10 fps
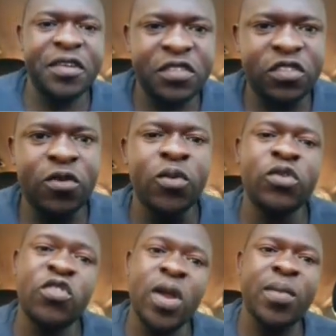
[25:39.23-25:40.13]
All right,
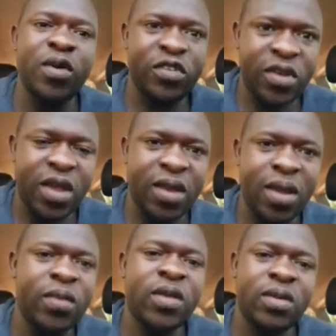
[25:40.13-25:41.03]
so we'll talk about
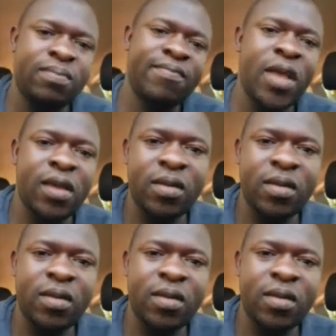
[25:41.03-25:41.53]
other